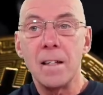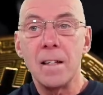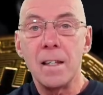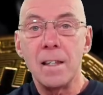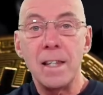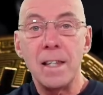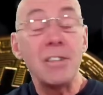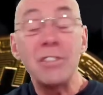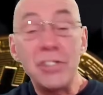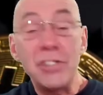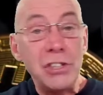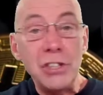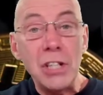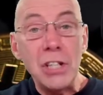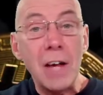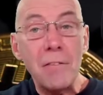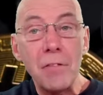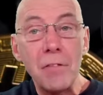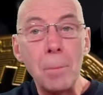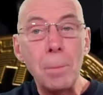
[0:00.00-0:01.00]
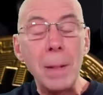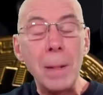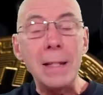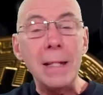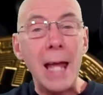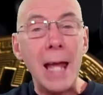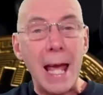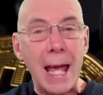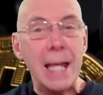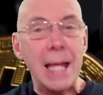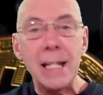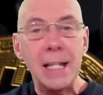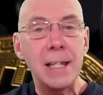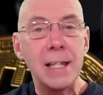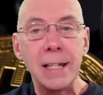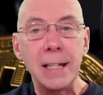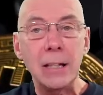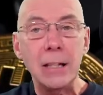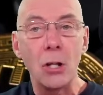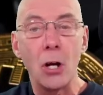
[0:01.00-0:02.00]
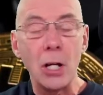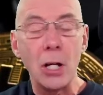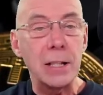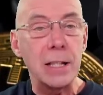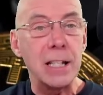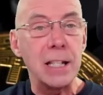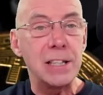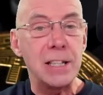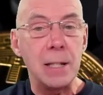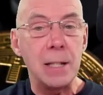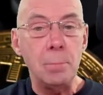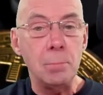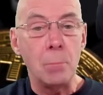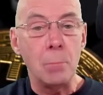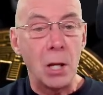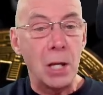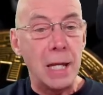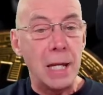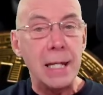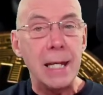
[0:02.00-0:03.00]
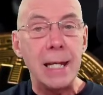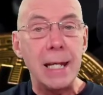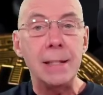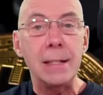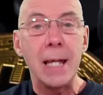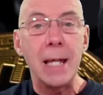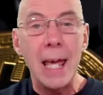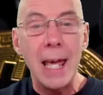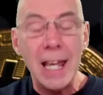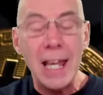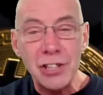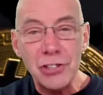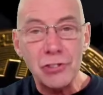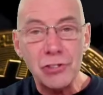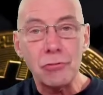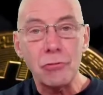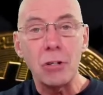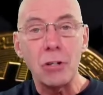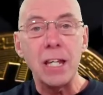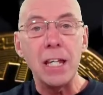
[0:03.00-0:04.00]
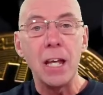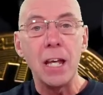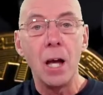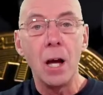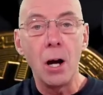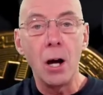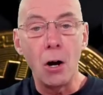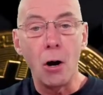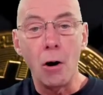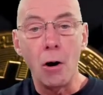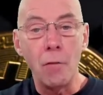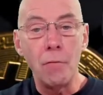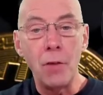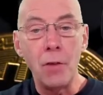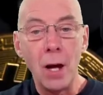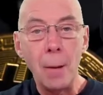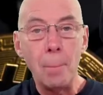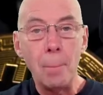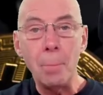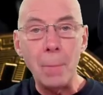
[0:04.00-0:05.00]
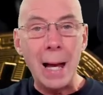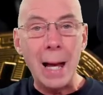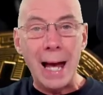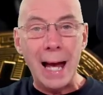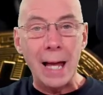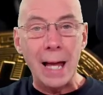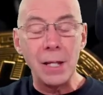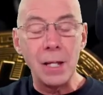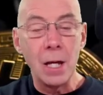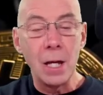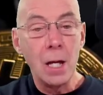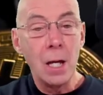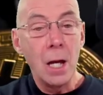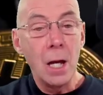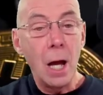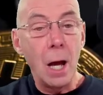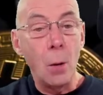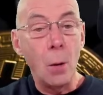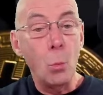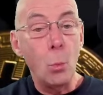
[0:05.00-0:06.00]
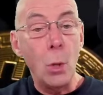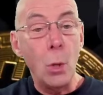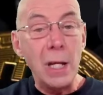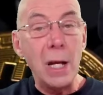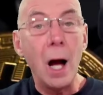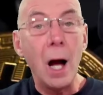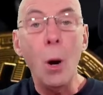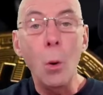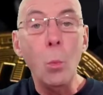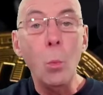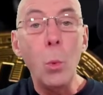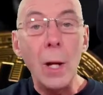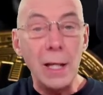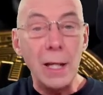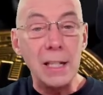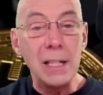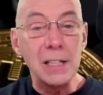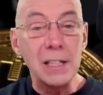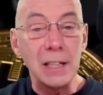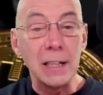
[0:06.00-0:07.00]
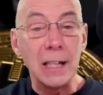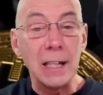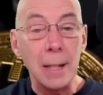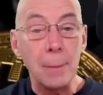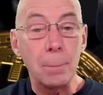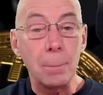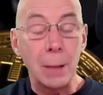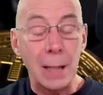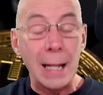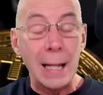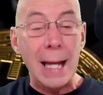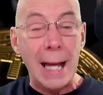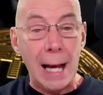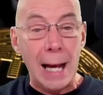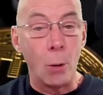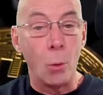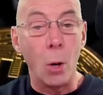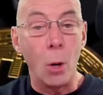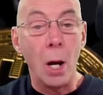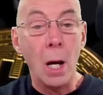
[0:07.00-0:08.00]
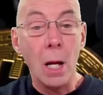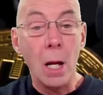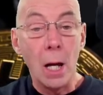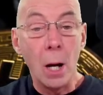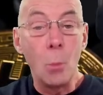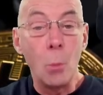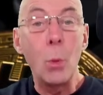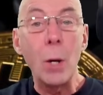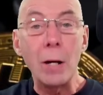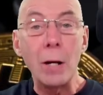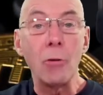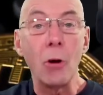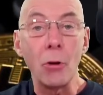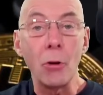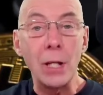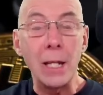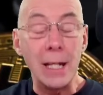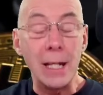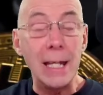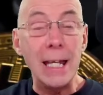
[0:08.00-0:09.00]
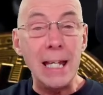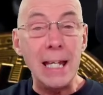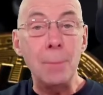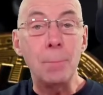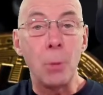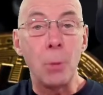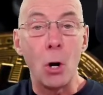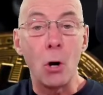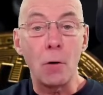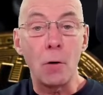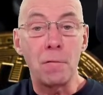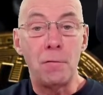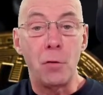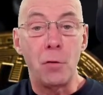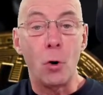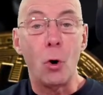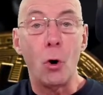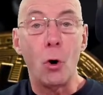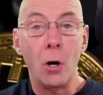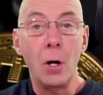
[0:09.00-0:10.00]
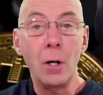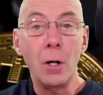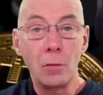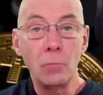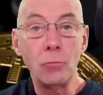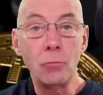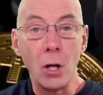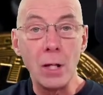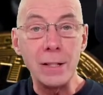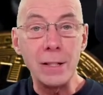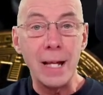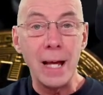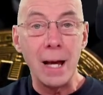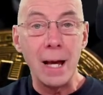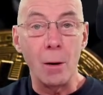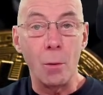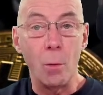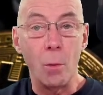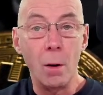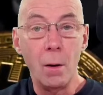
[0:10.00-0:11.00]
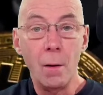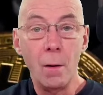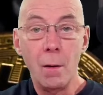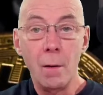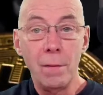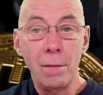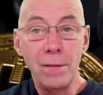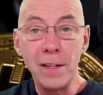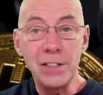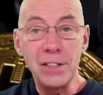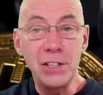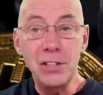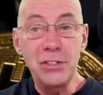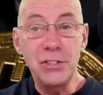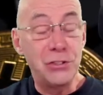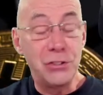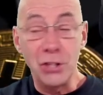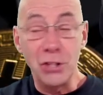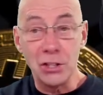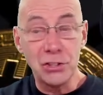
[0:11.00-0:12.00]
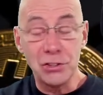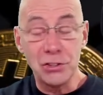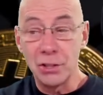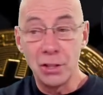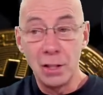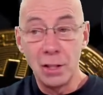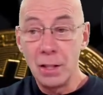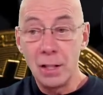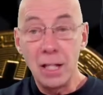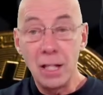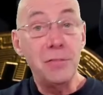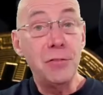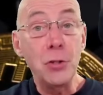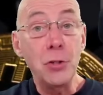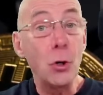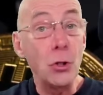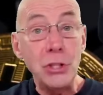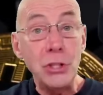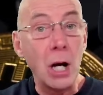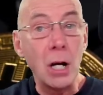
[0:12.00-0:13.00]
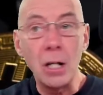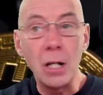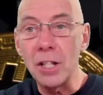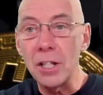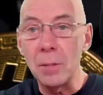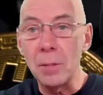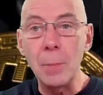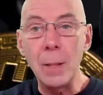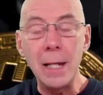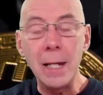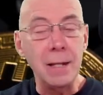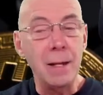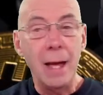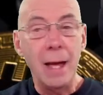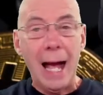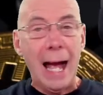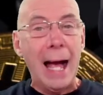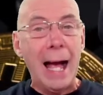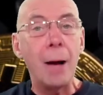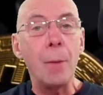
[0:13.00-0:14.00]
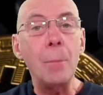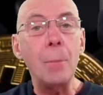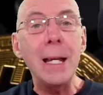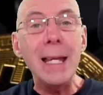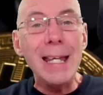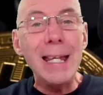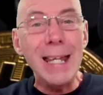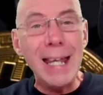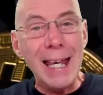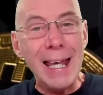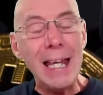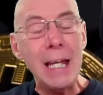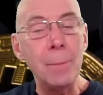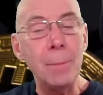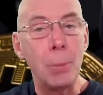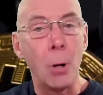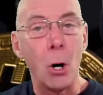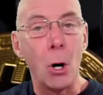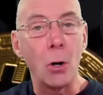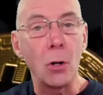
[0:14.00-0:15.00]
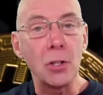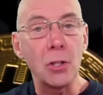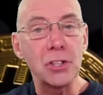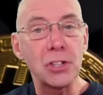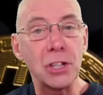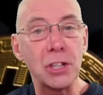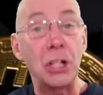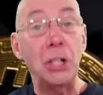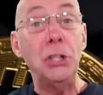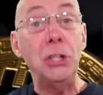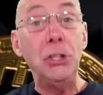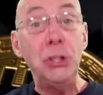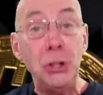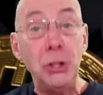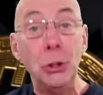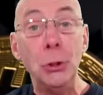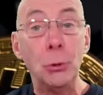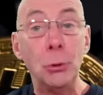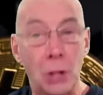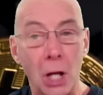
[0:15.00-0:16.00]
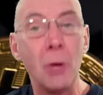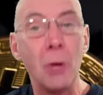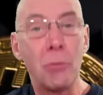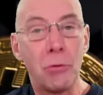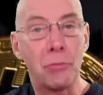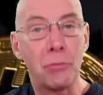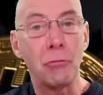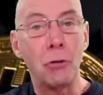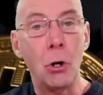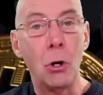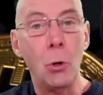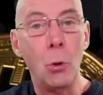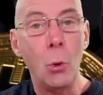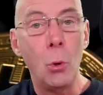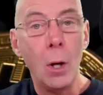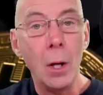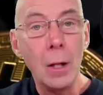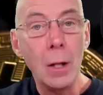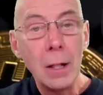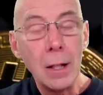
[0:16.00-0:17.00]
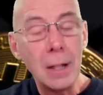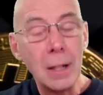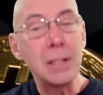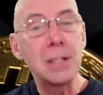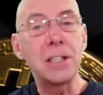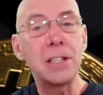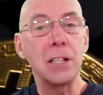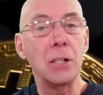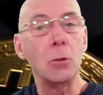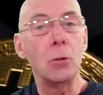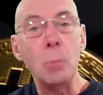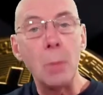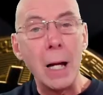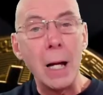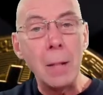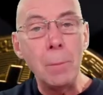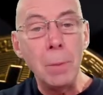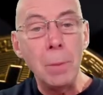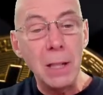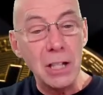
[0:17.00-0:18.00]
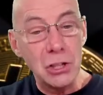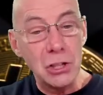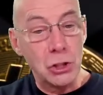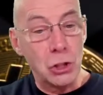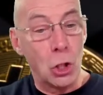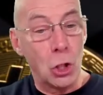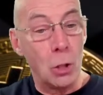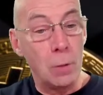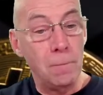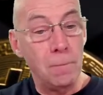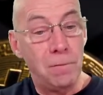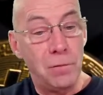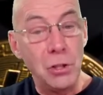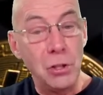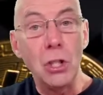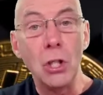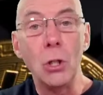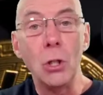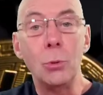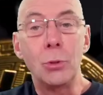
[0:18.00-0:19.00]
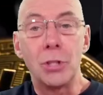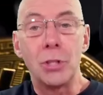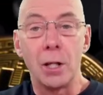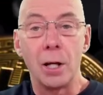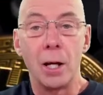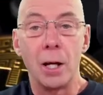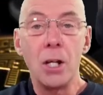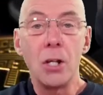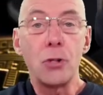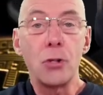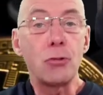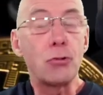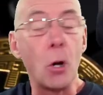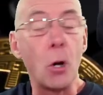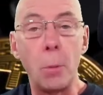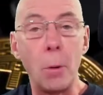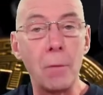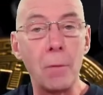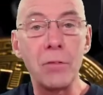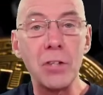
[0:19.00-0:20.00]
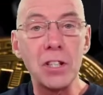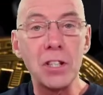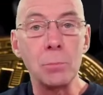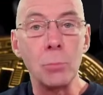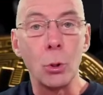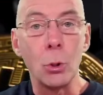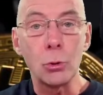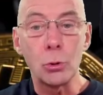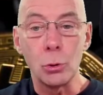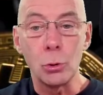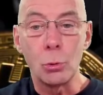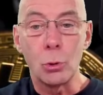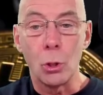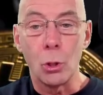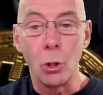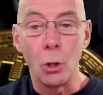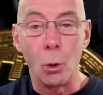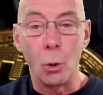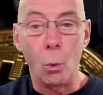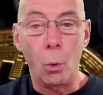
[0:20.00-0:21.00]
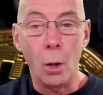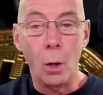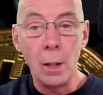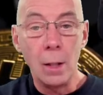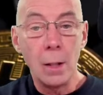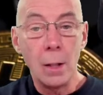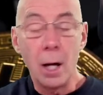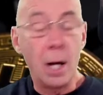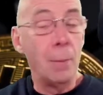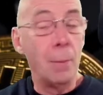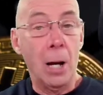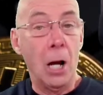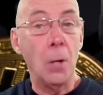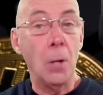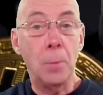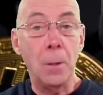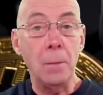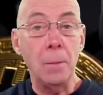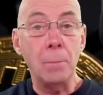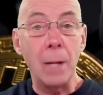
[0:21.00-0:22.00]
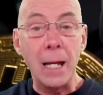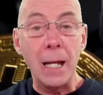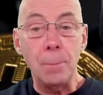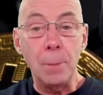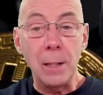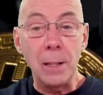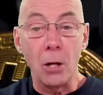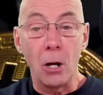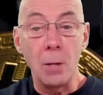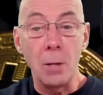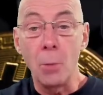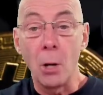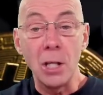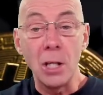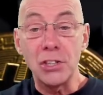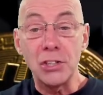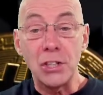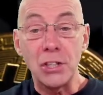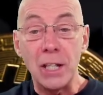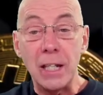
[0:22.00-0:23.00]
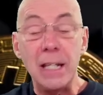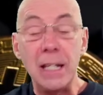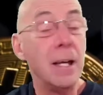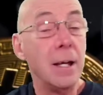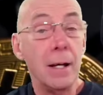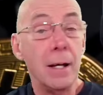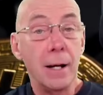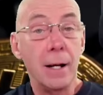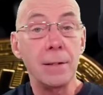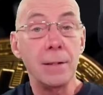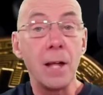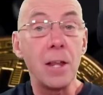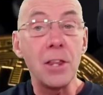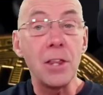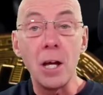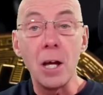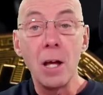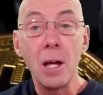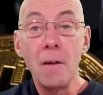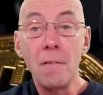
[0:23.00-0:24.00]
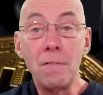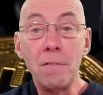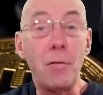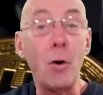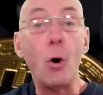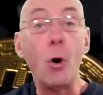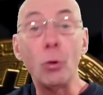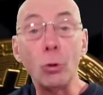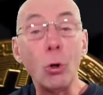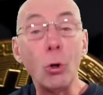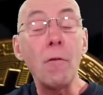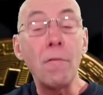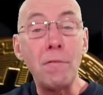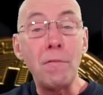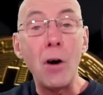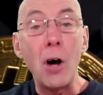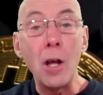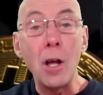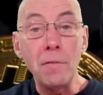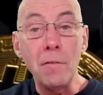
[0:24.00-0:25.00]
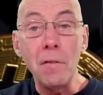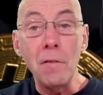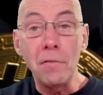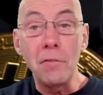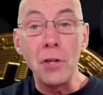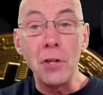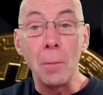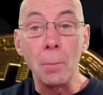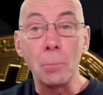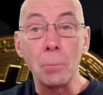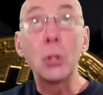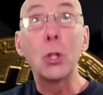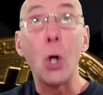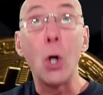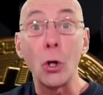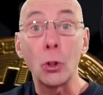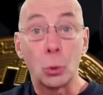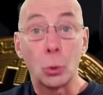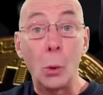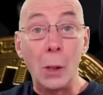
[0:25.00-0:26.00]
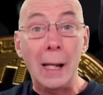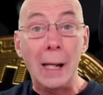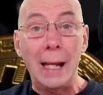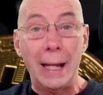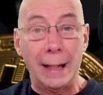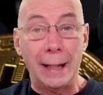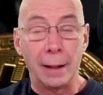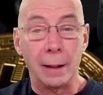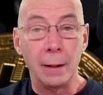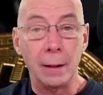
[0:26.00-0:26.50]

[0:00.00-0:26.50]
There's never been anything like this in money in the history of man, and we are witnessing it play out, and we're on epoch 4 right now. This is just, if you're younger than me, how many epochs can you go through until maybe it's time for you to drop off this mortal coil? I'm hoping maybe I might see another 4 or 5 of them, God willing.